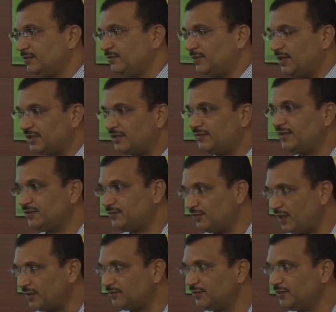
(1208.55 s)
Otherwise,
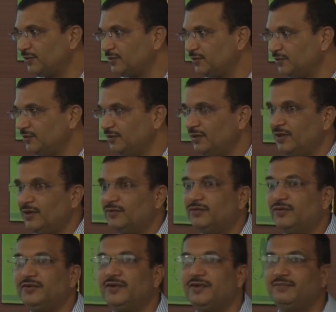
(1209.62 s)
what we will do, we
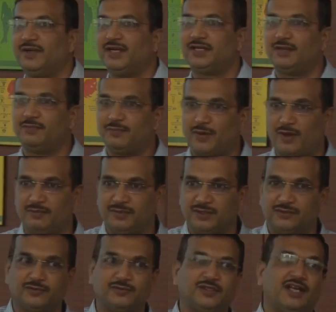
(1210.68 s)
will make a promise,
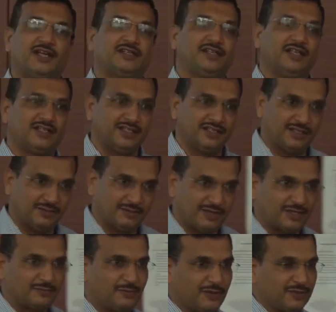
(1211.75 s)
we are taking a
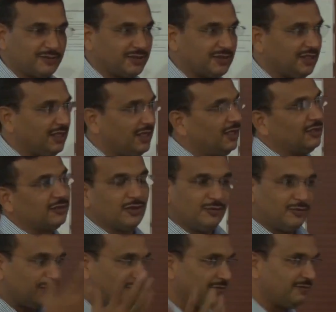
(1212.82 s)
responsibility, so
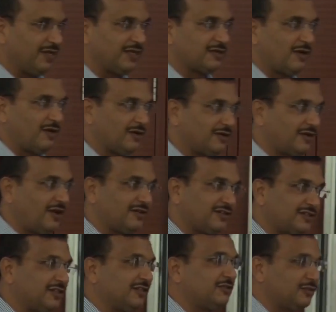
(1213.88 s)
we will make all the
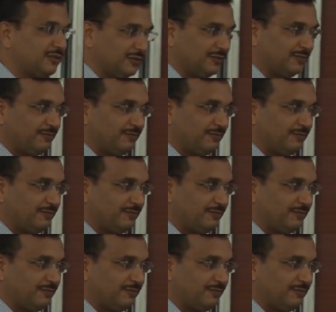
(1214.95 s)
things to you.